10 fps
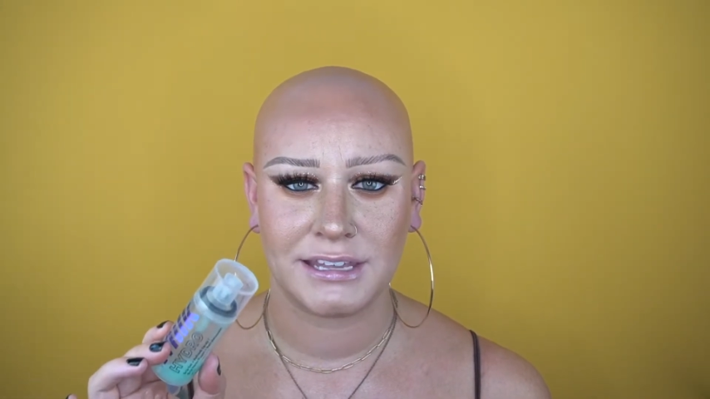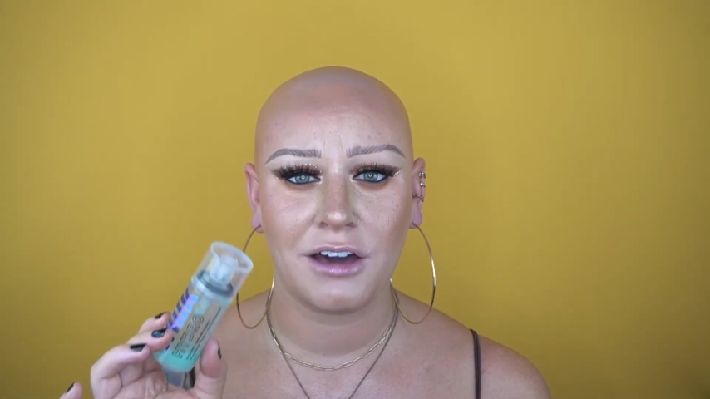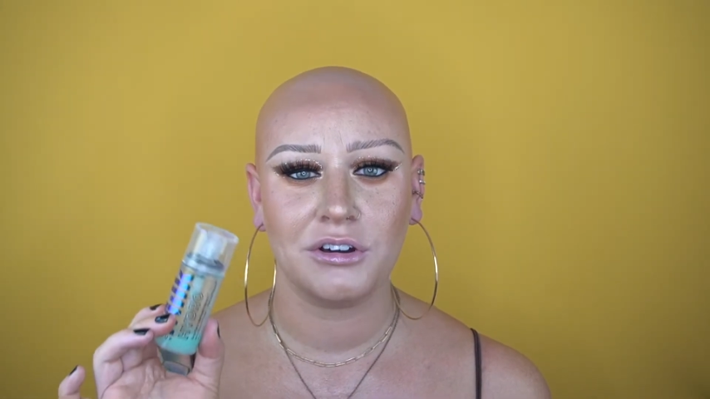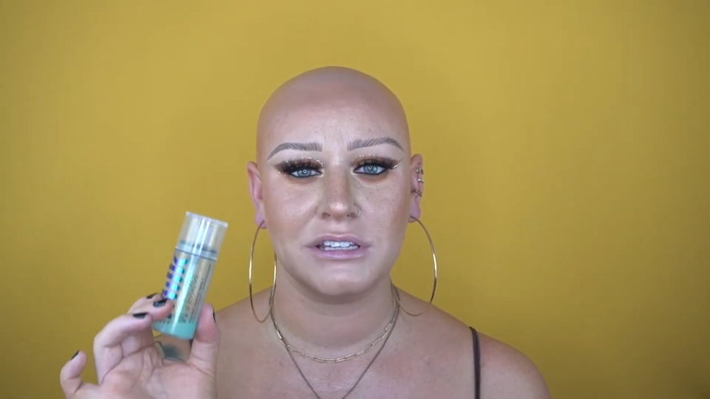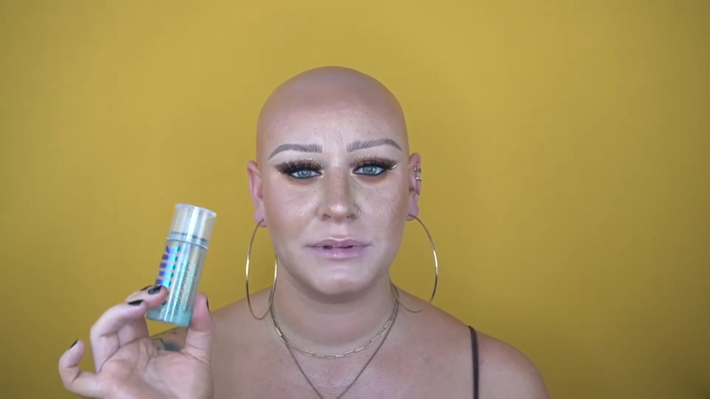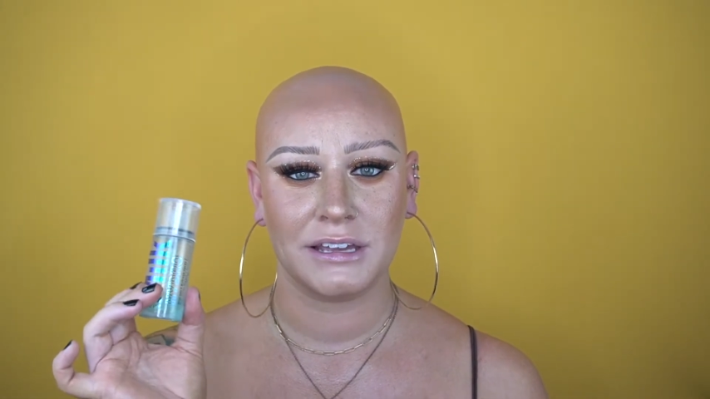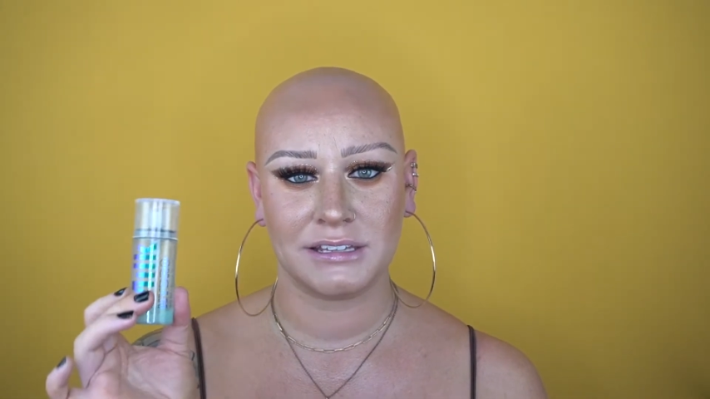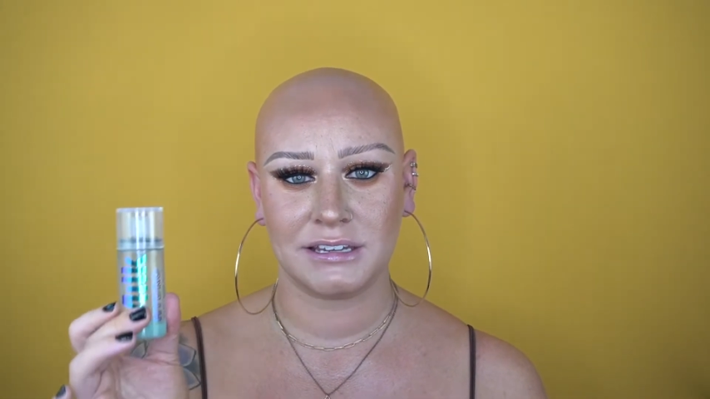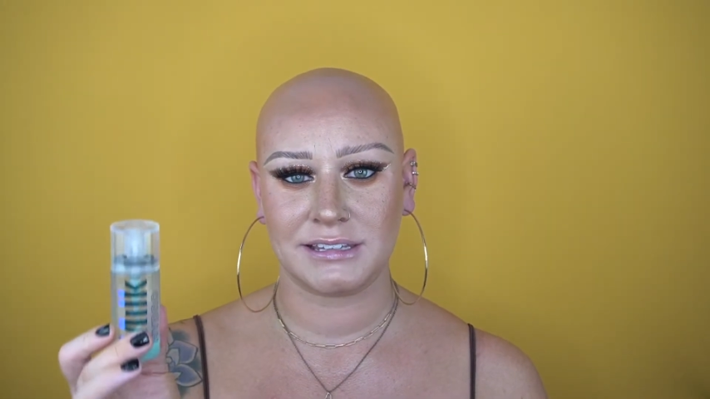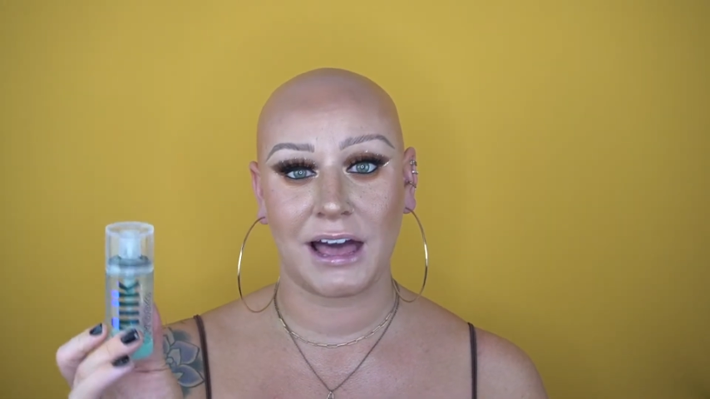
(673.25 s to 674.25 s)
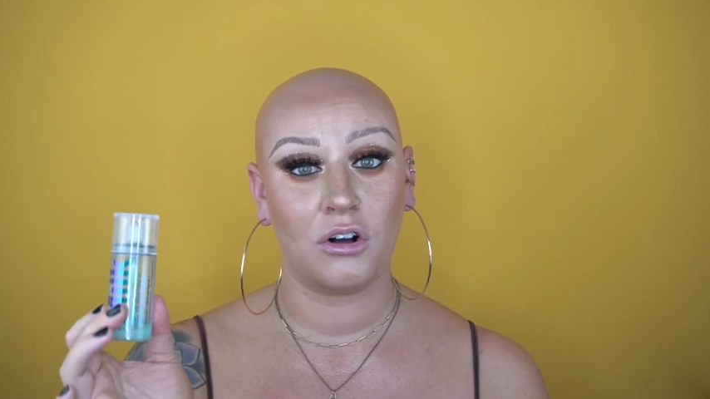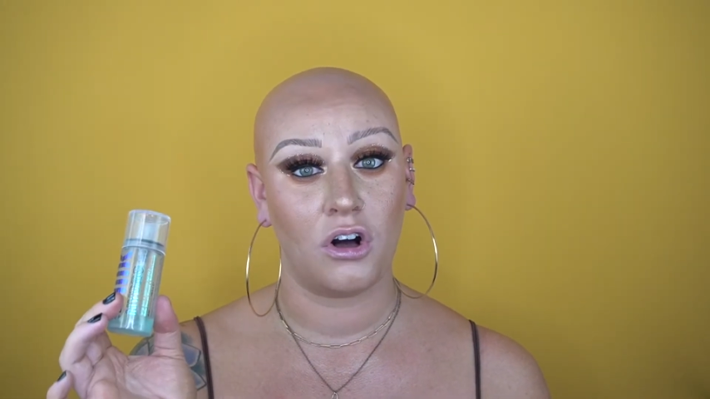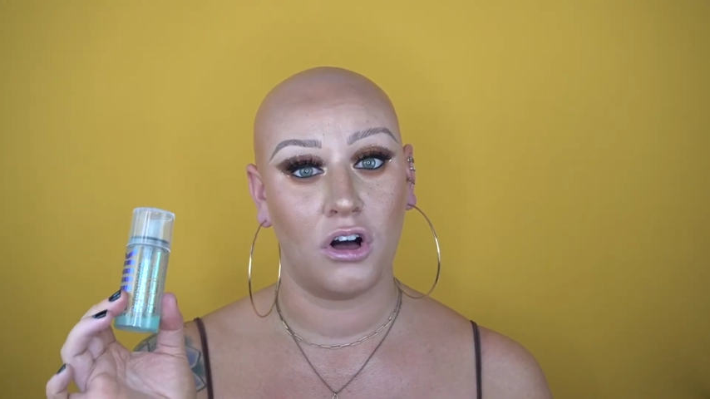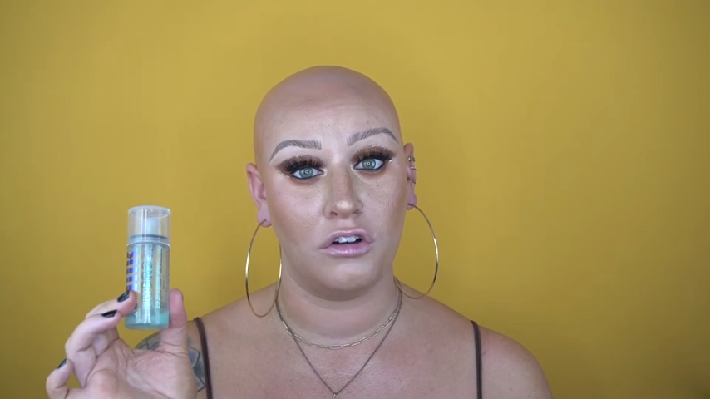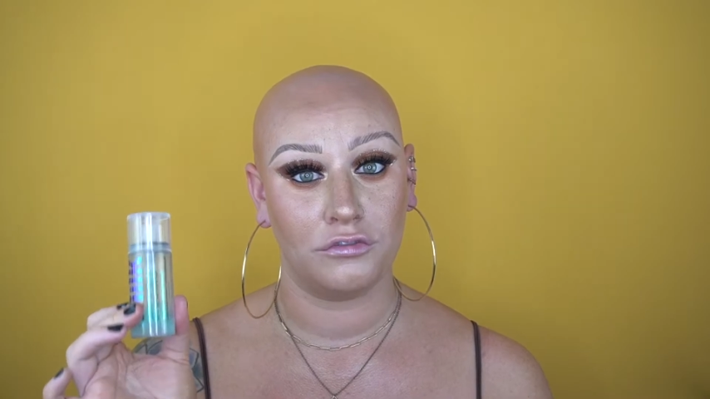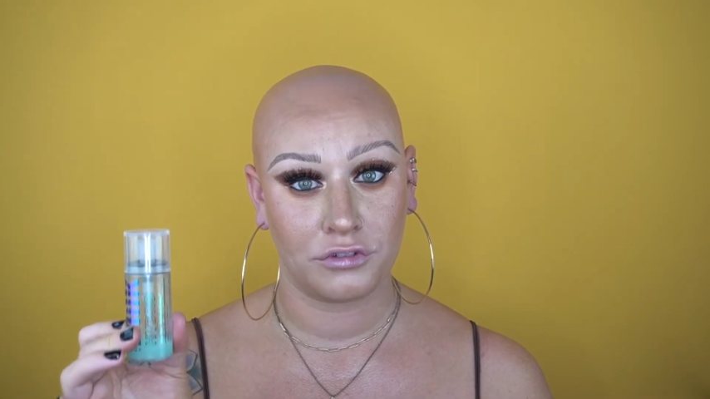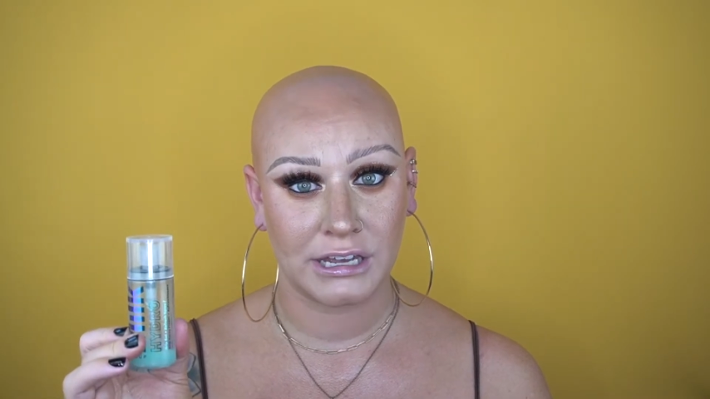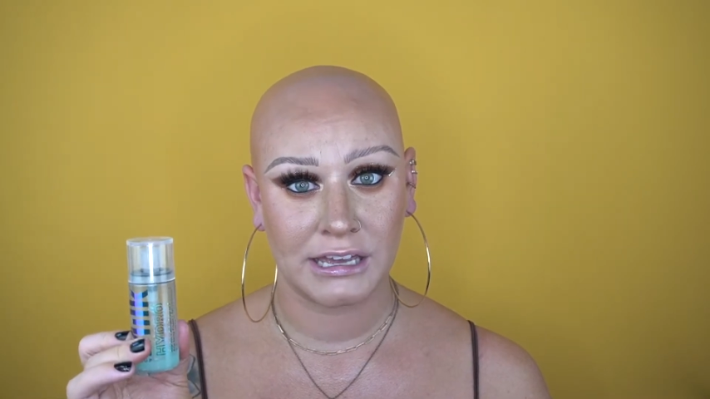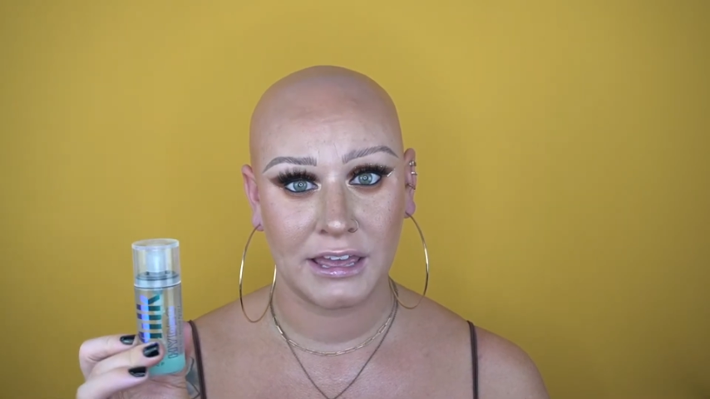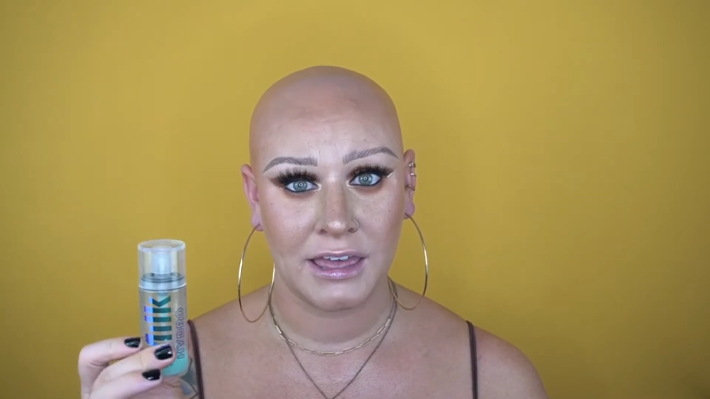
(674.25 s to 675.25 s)
out is because it is alcohol
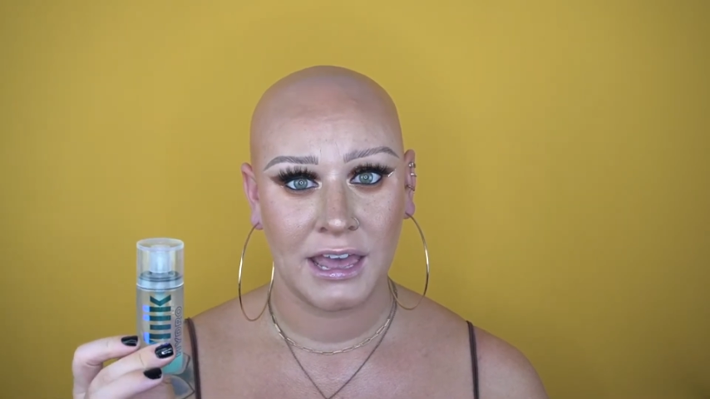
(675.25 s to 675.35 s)
free